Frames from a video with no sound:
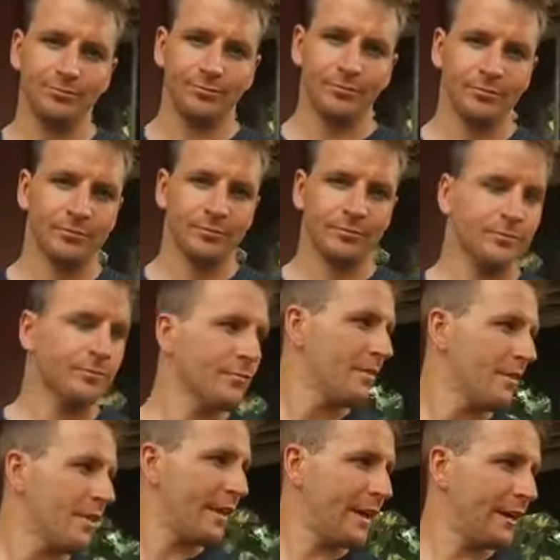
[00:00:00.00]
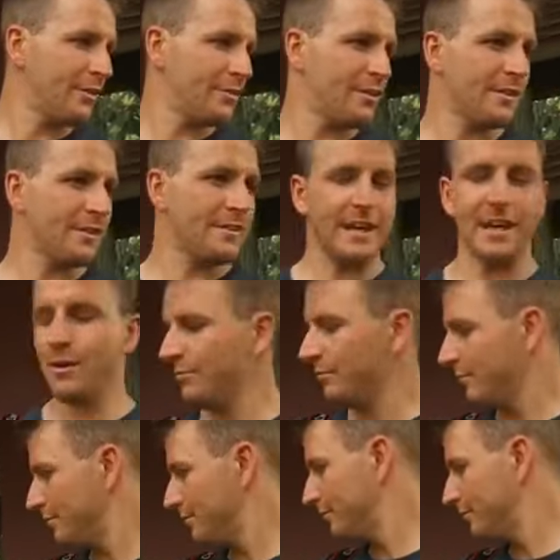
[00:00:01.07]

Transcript: Thank you to the team.